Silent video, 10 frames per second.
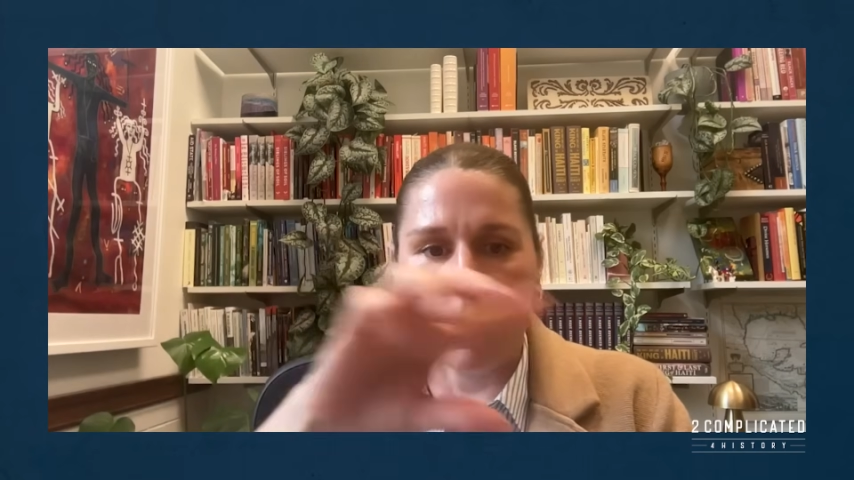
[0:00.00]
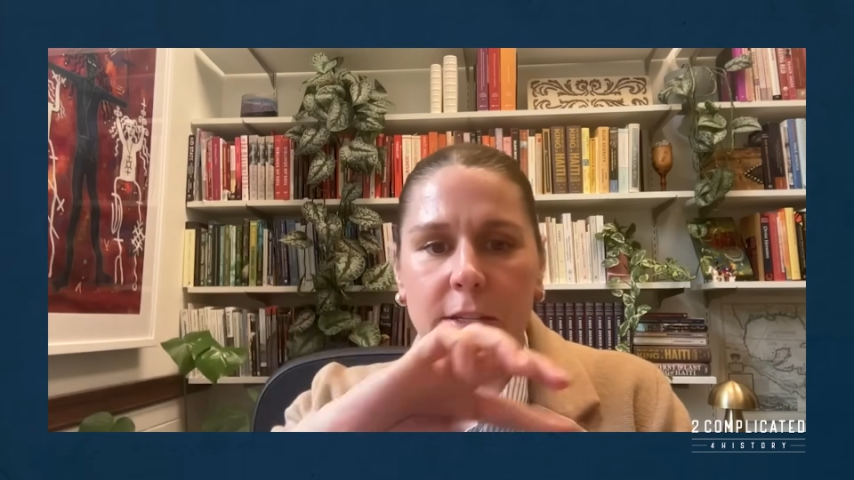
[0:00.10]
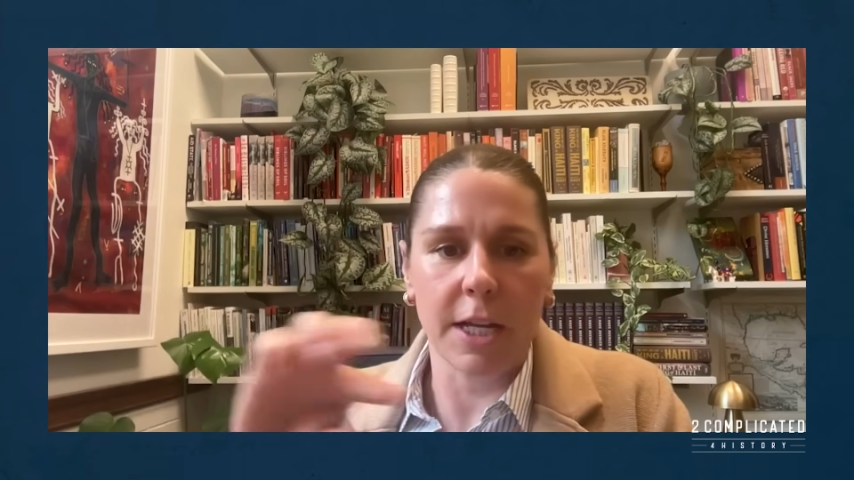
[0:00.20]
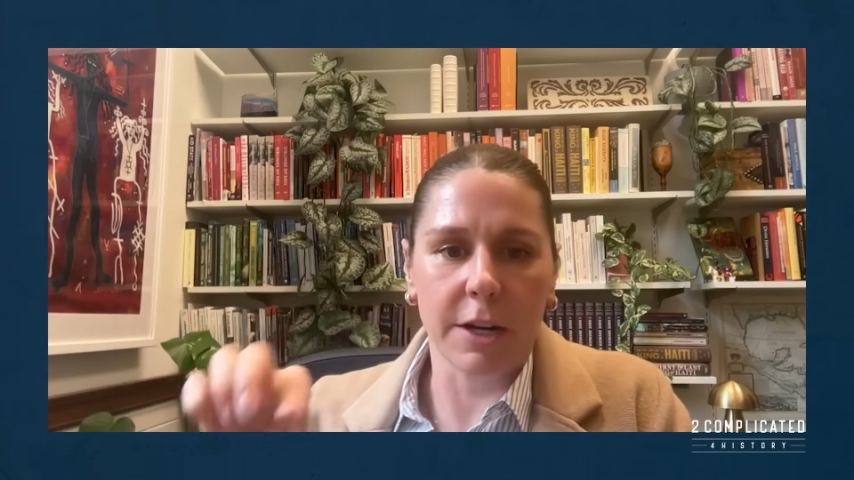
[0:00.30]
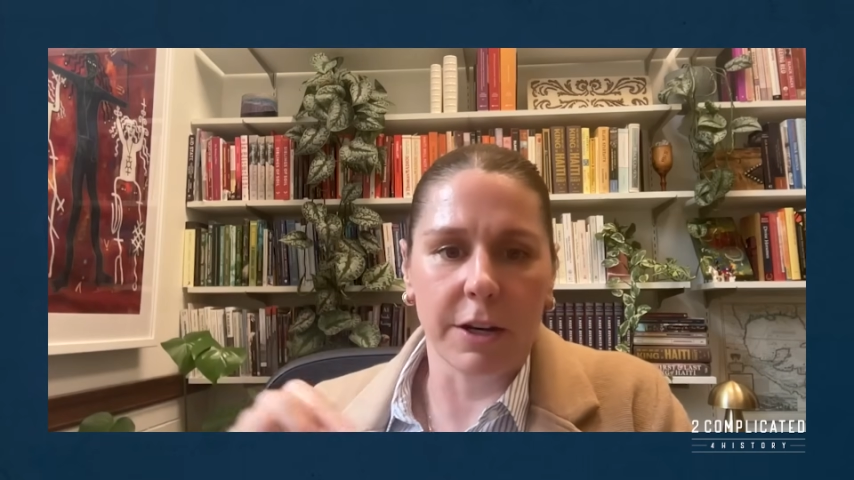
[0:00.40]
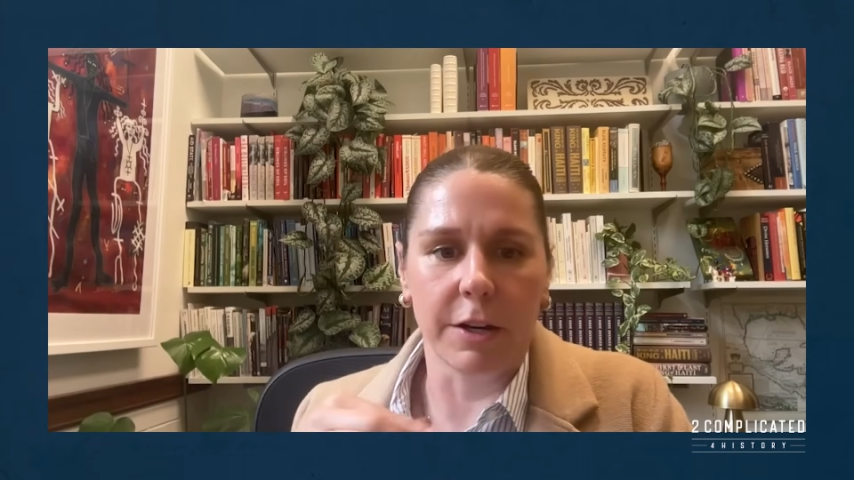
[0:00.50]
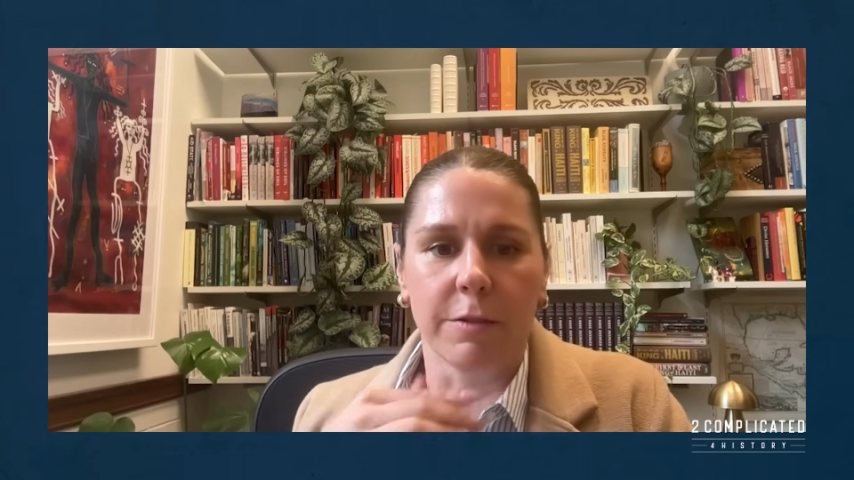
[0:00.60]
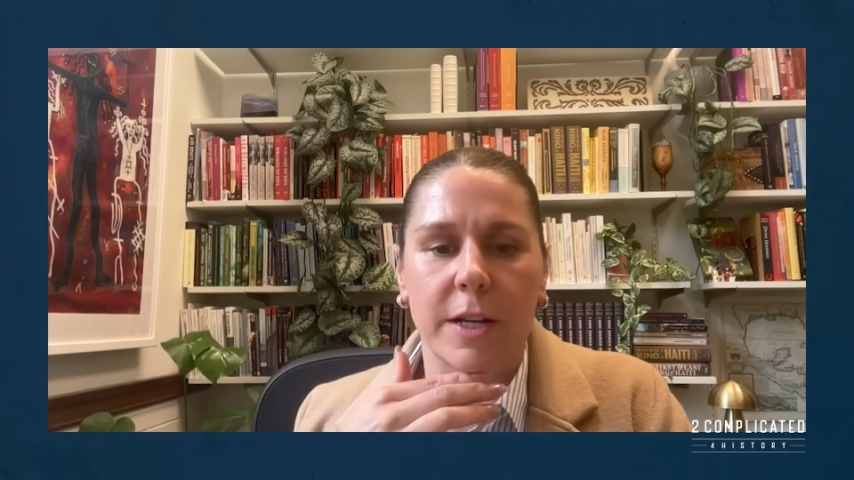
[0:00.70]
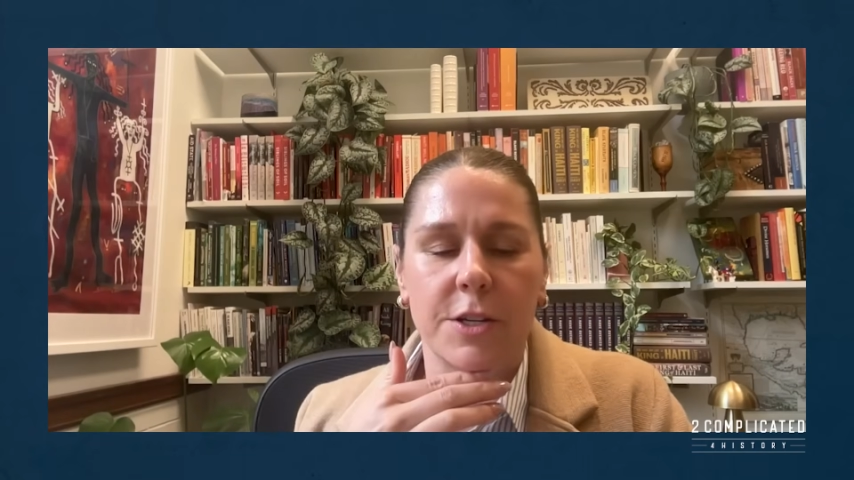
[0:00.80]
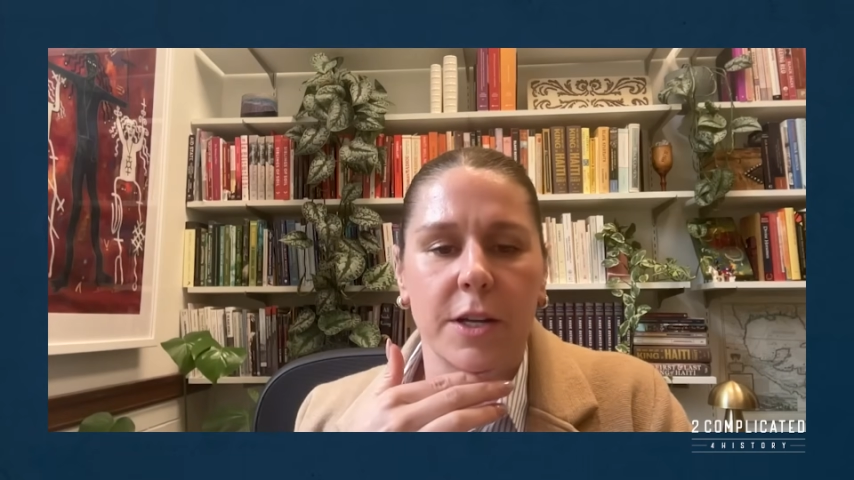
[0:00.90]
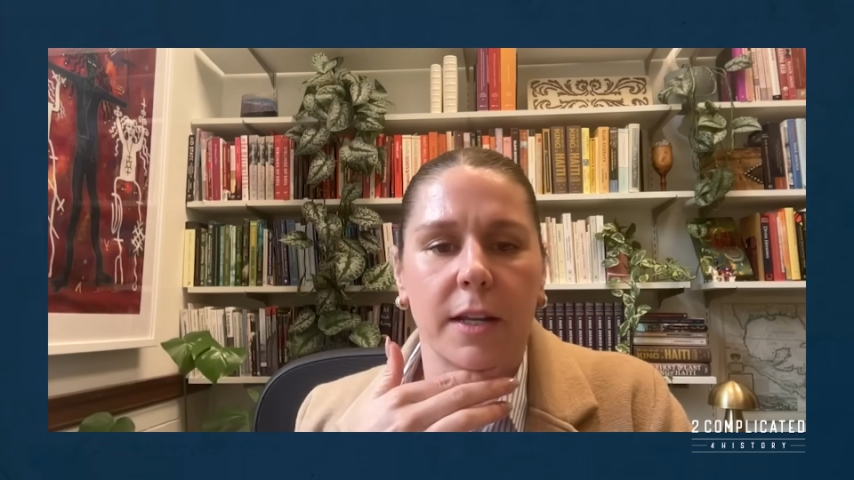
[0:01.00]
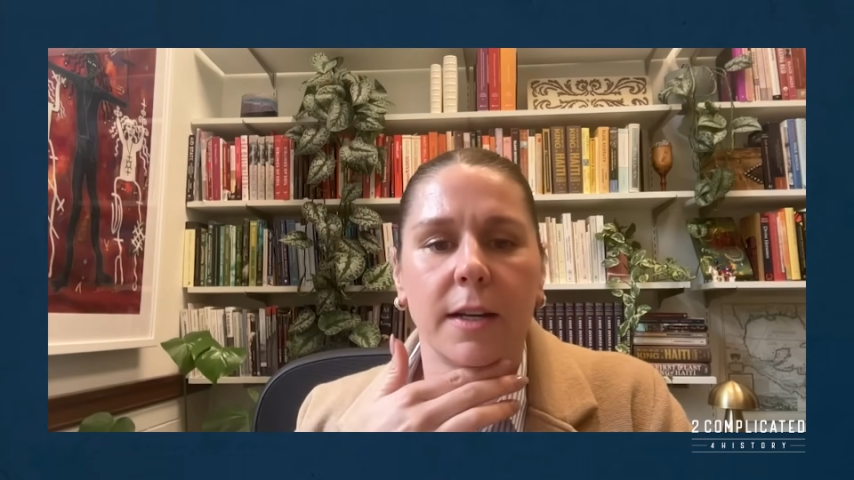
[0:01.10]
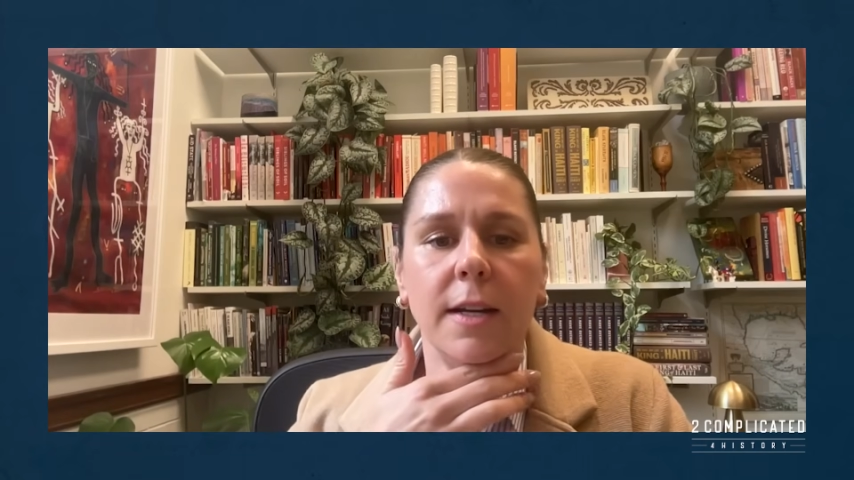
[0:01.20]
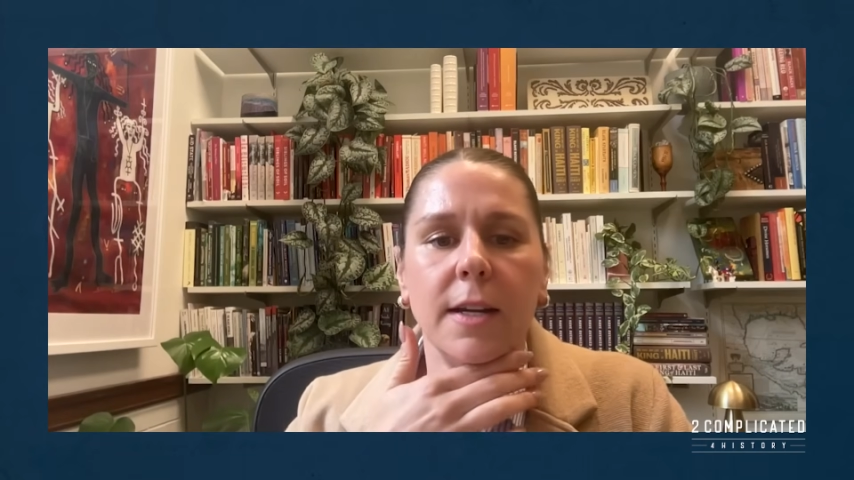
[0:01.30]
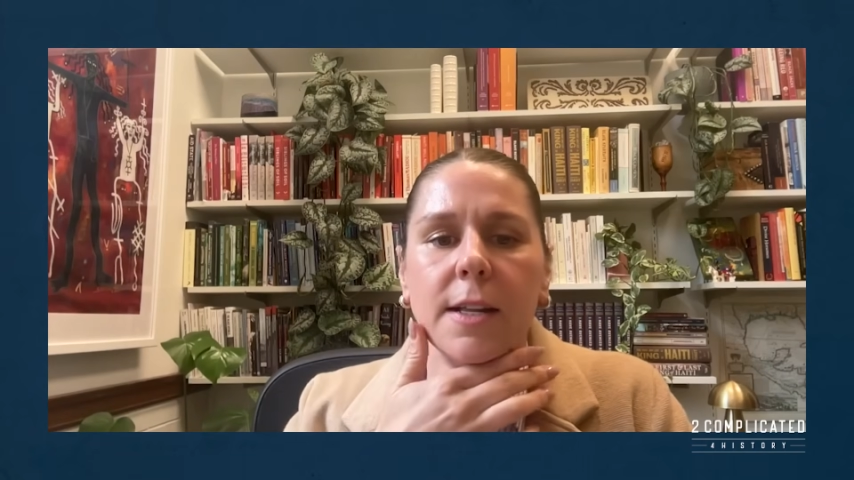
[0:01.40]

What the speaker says: interior region